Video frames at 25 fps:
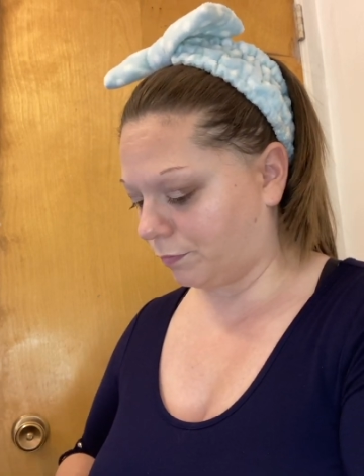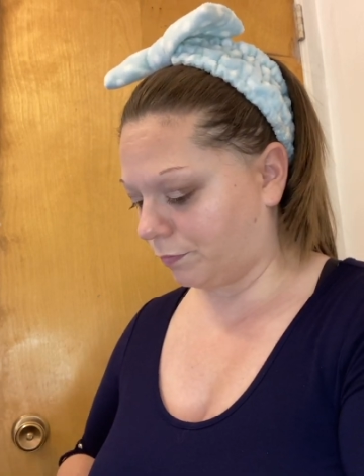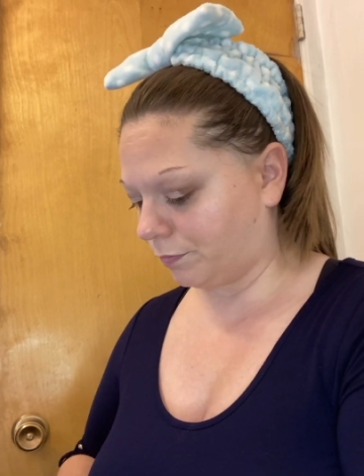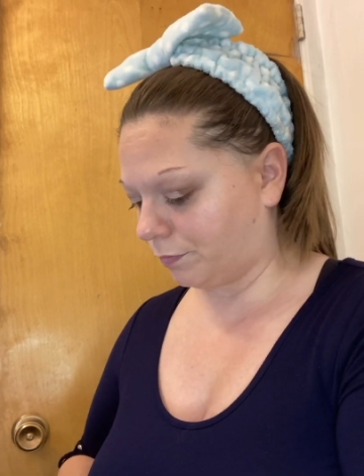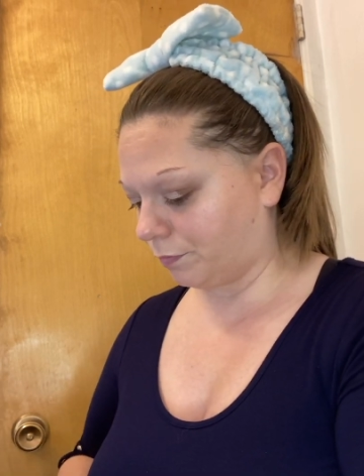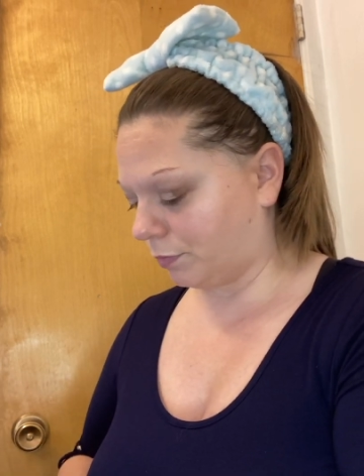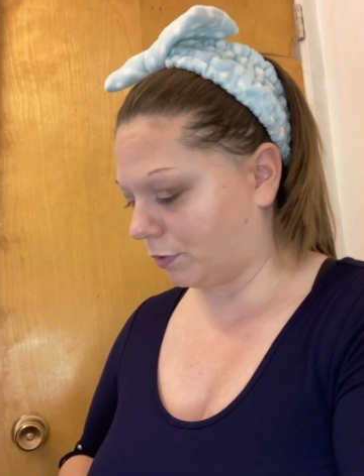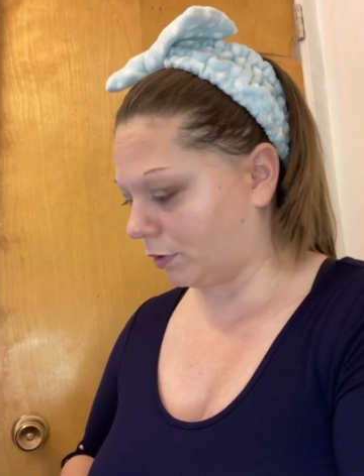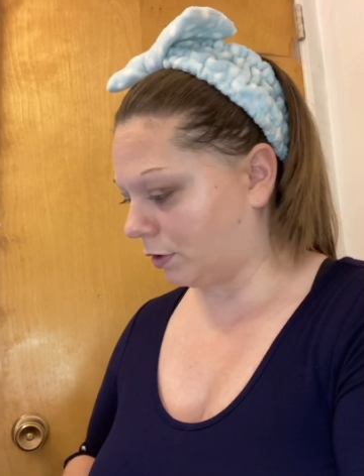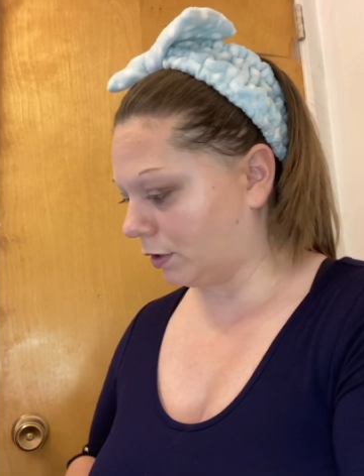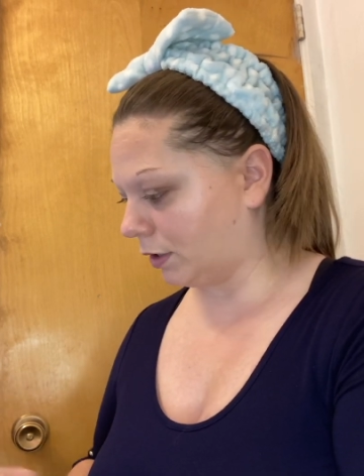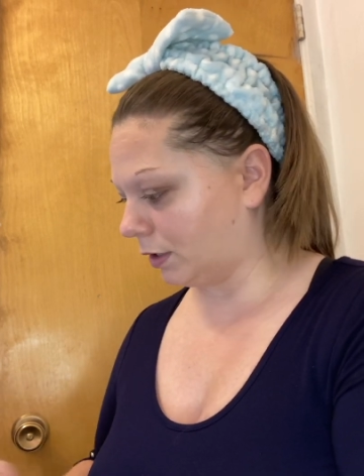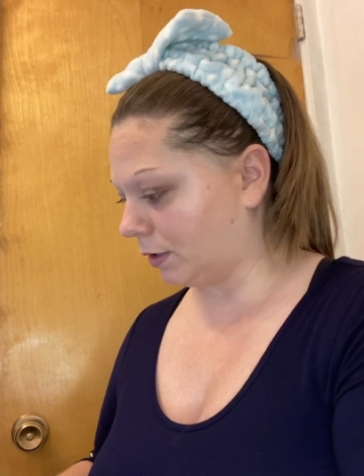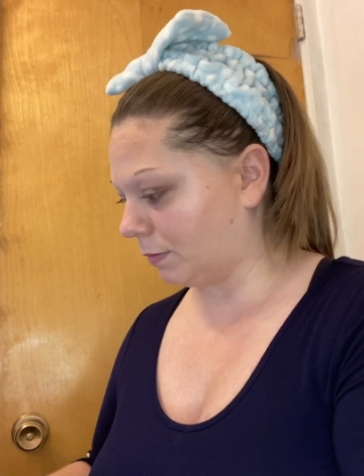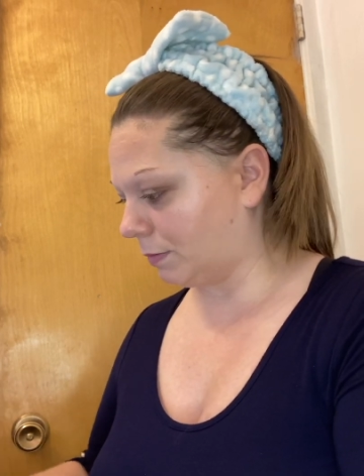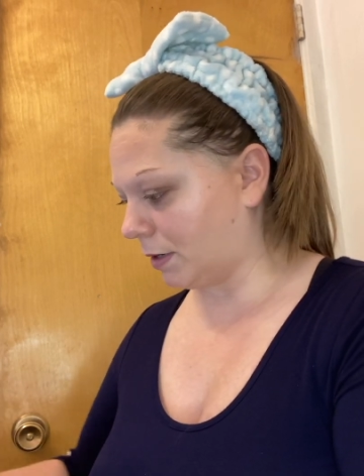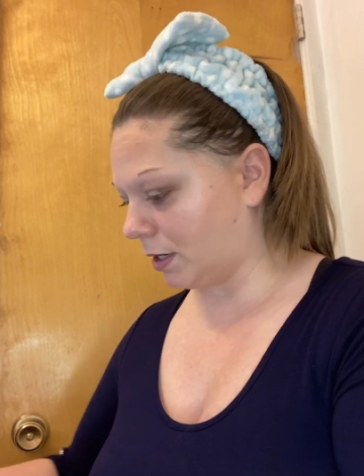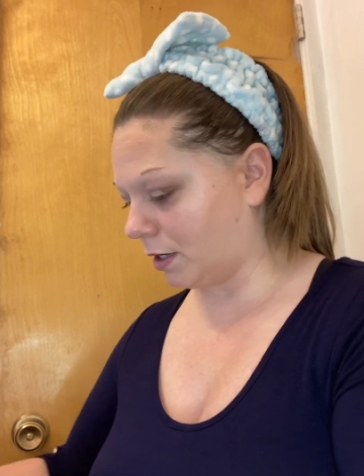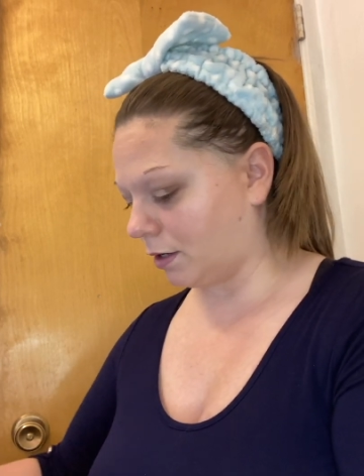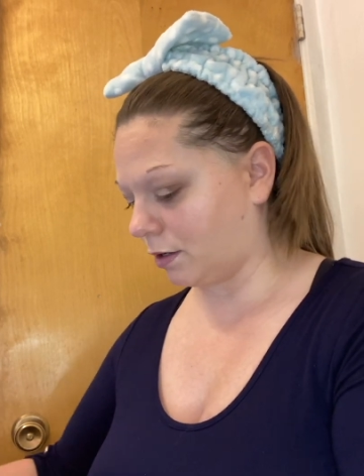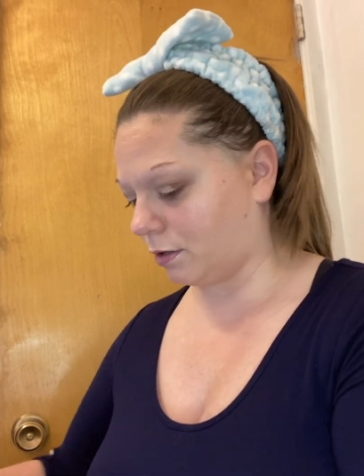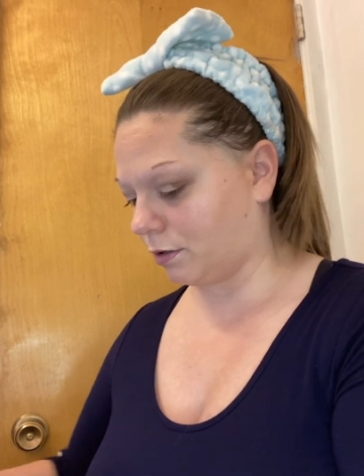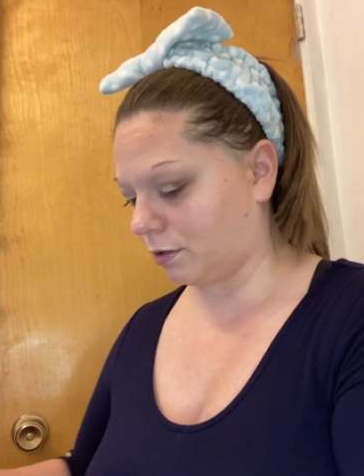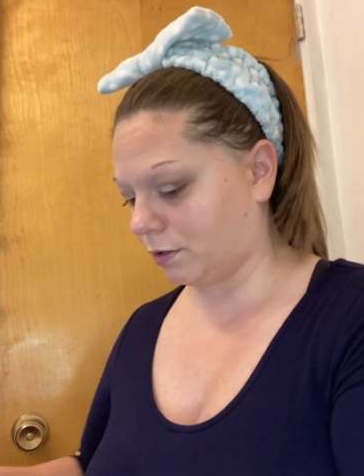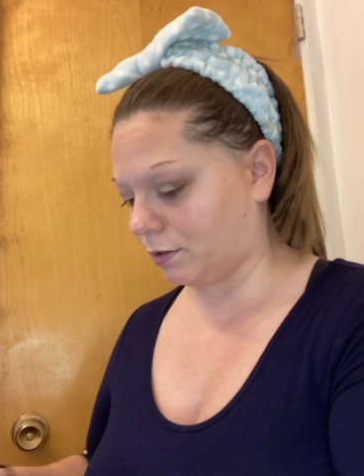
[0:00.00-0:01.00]
put this back
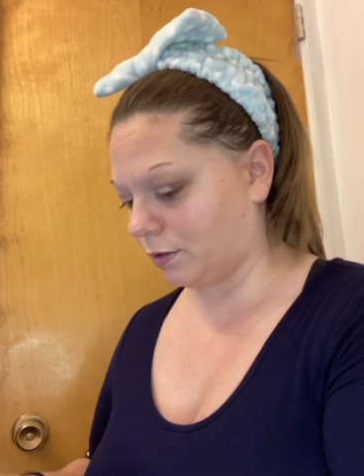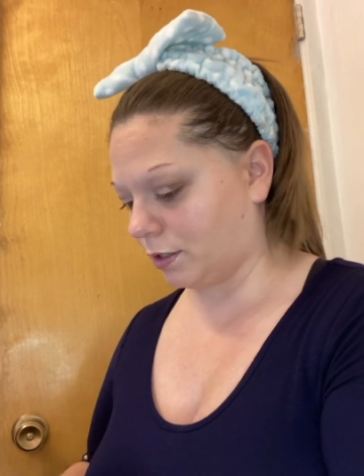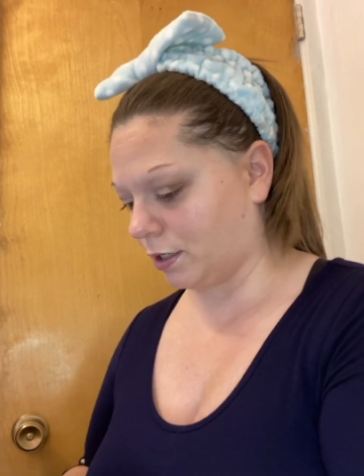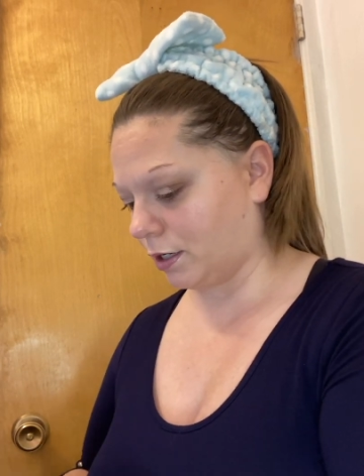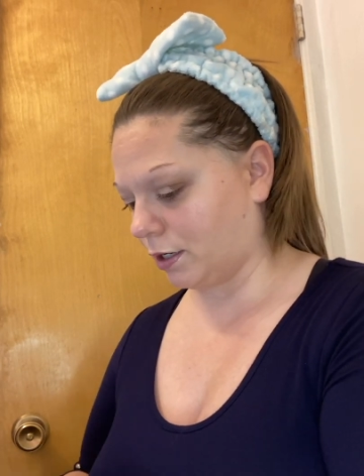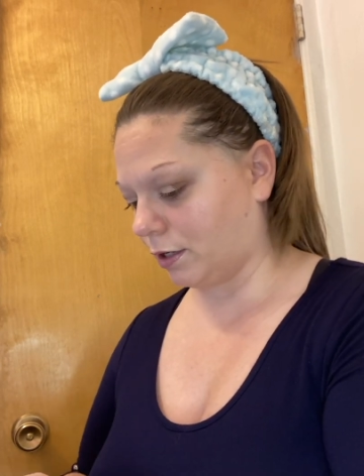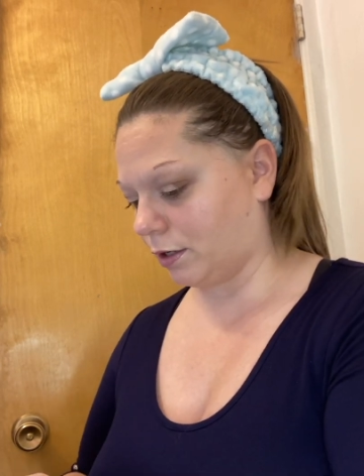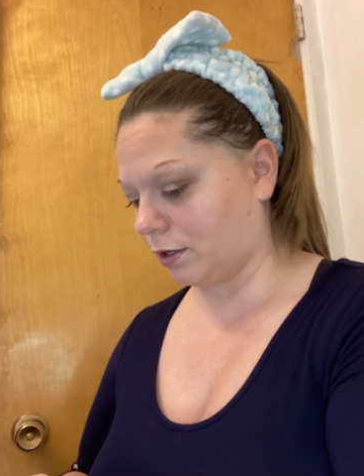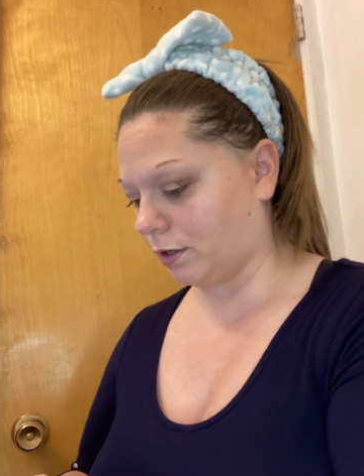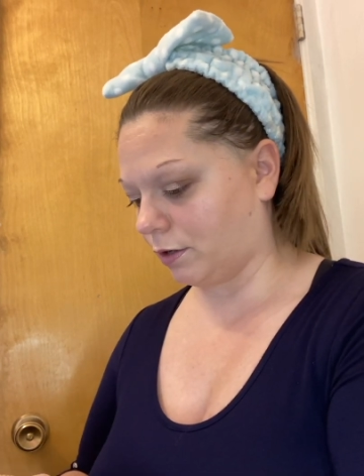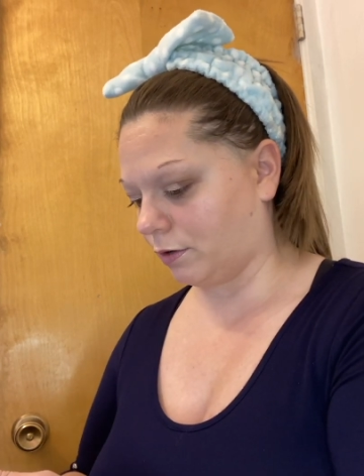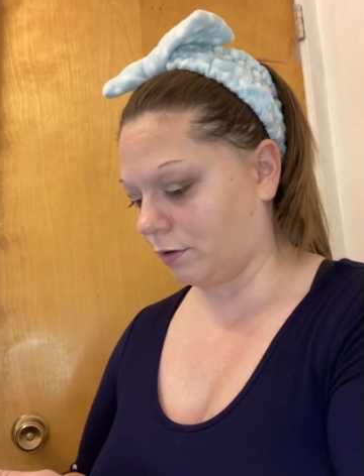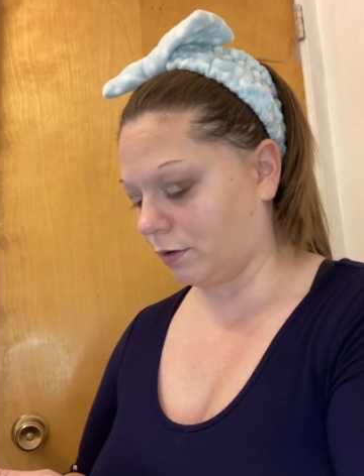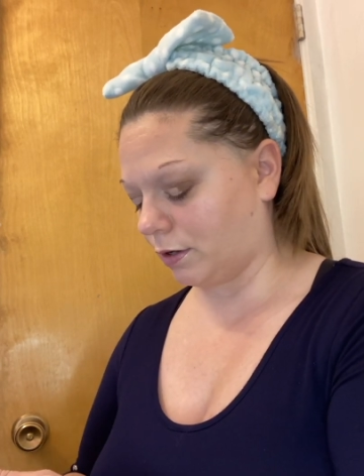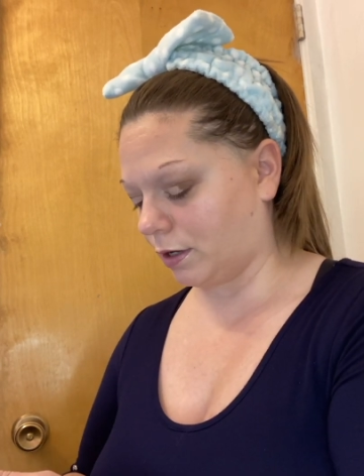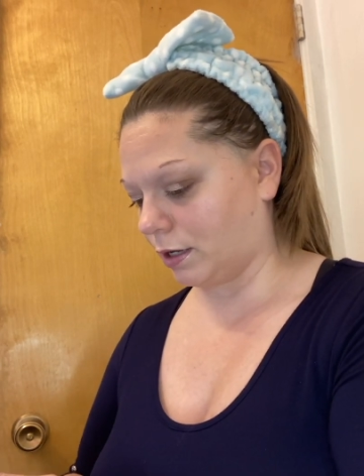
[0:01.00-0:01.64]
on there,